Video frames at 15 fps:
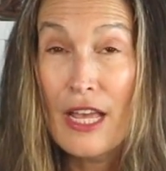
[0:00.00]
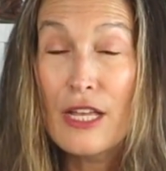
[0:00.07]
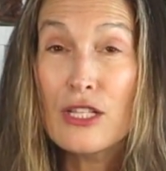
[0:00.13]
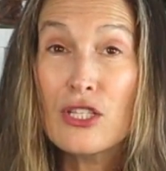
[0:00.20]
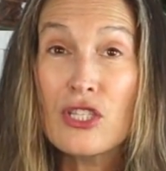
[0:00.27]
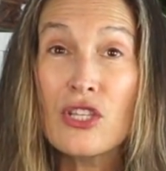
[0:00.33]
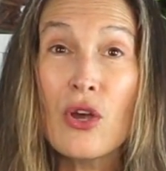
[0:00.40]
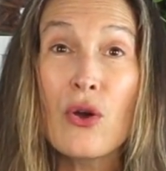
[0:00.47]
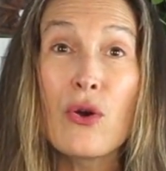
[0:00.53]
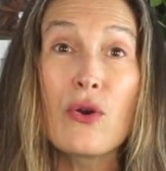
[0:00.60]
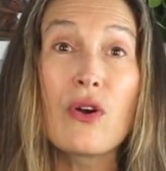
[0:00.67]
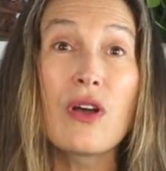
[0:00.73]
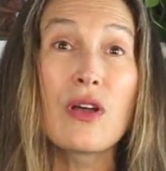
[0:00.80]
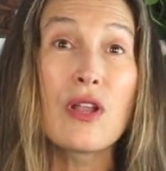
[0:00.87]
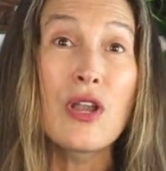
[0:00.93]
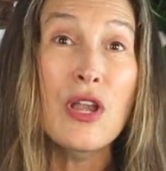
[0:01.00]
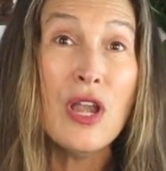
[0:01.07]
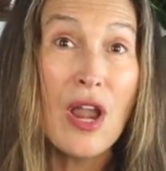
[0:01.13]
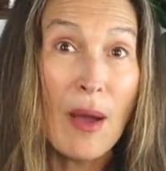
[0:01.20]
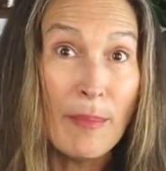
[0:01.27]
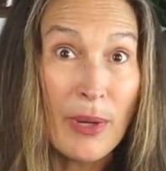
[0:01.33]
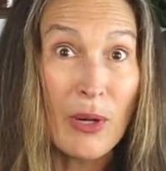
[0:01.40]
So
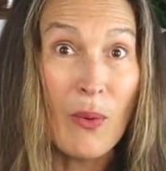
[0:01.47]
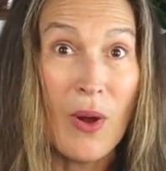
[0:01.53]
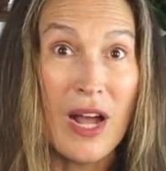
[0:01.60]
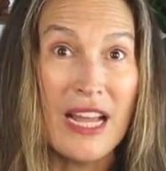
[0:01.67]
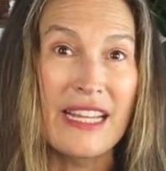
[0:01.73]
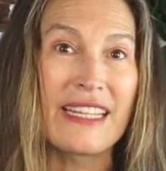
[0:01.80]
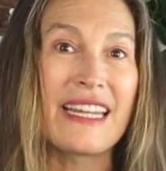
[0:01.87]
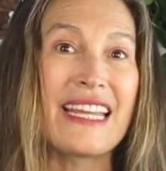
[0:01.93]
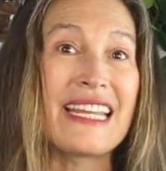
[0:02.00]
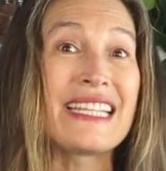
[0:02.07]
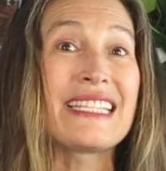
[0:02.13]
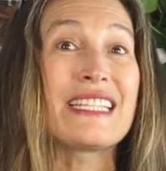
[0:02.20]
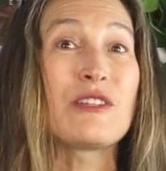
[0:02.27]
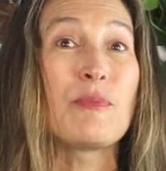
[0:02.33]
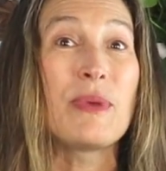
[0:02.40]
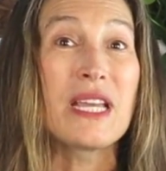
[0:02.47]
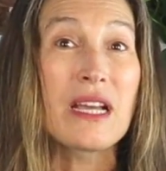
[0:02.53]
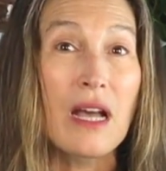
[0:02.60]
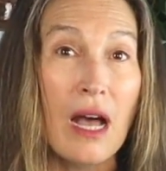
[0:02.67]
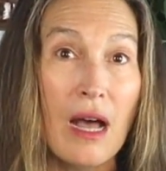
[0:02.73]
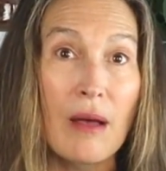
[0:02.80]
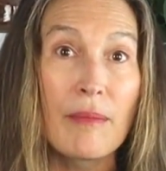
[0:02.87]
number 1 is to
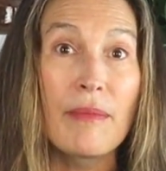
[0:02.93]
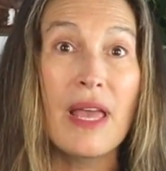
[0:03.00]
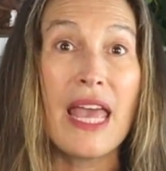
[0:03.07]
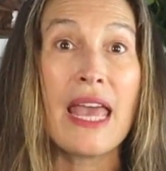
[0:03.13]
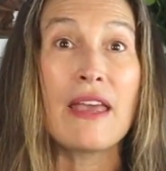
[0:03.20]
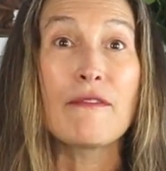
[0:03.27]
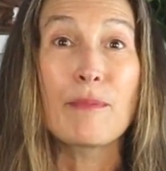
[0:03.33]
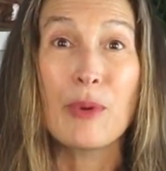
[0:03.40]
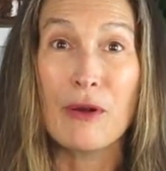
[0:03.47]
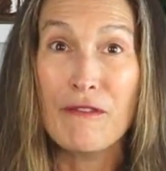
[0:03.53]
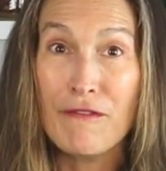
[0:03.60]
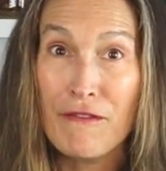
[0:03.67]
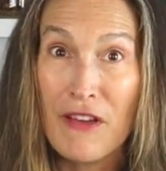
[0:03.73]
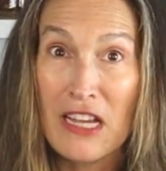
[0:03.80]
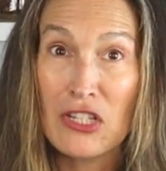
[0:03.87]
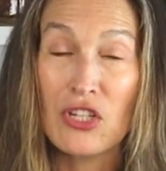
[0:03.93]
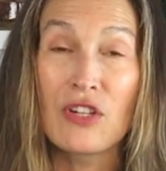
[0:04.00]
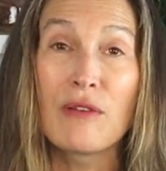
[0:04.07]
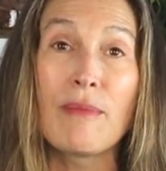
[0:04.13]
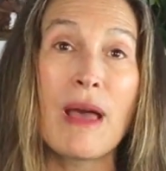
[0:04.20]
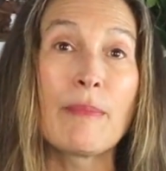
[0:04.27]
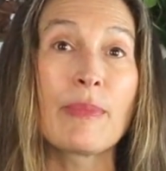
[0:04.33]
become a
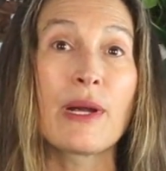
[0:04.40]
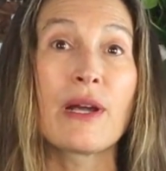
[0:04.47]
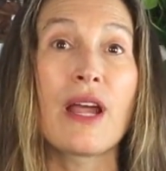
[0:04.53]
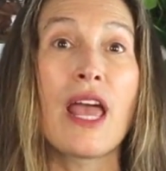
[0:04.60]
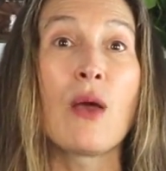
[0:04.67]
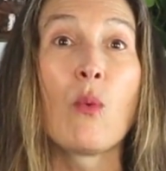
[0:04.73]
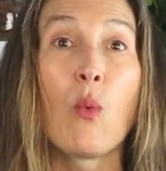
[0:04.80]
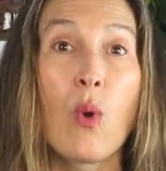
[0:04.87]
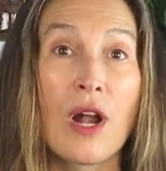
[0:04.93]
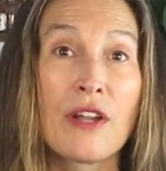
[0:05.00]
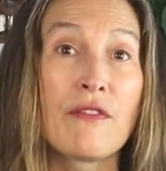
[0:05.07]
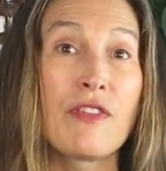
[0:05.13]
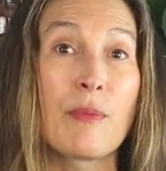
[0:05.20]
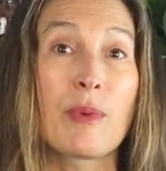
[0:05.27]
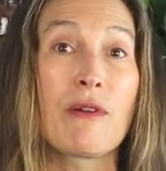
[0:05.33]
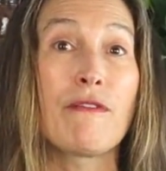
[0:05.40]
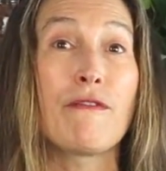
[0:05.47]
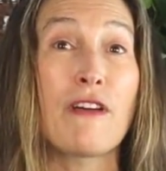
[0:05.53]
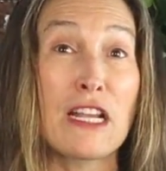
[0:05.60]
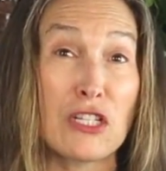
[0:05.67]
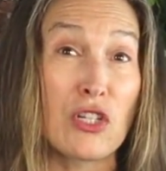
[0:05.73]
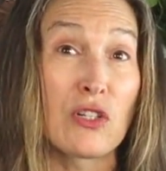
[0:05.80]
professional member at one of the
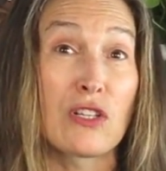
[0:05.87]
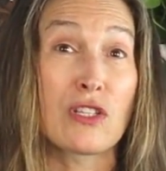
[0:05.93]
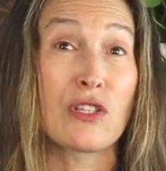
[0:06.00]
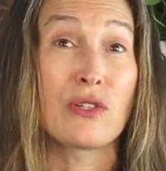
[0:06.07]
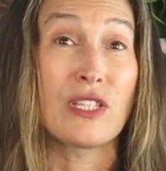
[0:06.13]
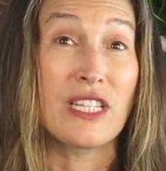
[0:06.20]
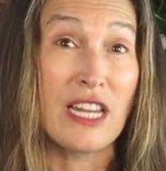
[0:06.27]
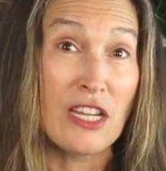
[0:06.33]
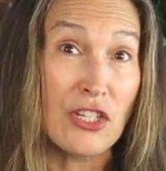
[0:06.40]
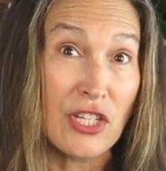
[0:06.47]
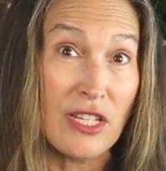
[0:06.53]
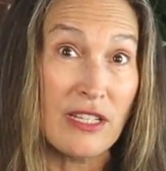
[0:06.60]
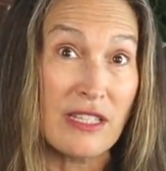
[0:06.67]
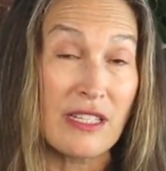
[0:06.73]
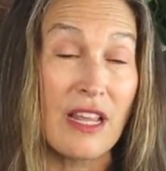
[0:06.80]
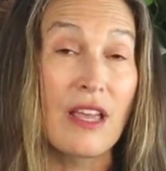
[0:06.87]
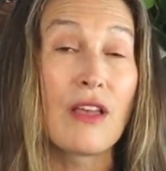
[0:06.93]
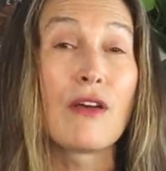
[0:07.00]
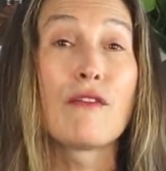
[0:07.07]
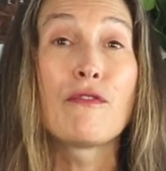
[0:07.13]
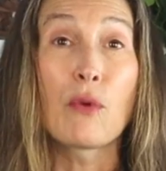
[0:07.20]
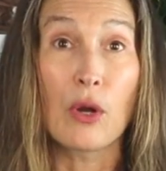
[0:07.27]
professional associations
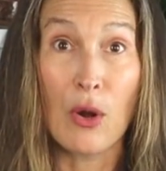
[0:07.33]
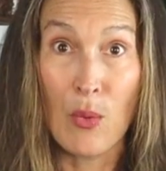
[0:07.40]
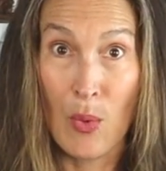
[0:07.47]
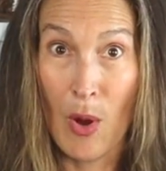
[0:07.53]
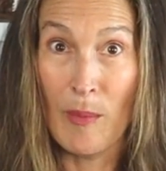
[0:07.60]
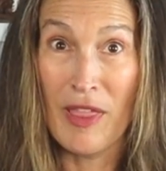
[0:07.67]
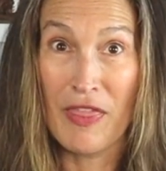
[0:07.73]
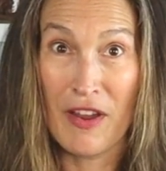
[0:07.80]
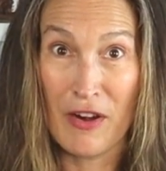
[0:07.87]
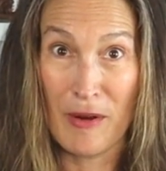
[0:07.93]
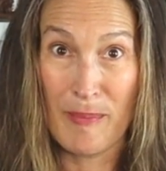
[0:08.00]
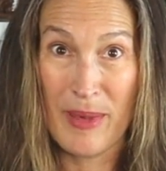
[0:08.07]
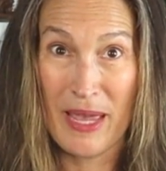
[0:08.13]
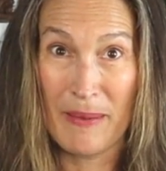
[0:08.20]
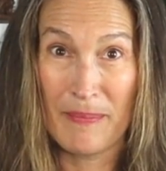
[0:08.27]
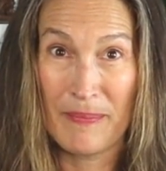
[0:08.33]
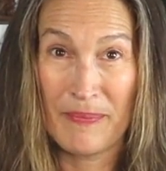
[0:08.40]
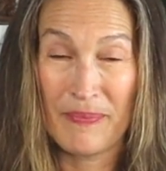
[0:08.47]
for aromatherapy.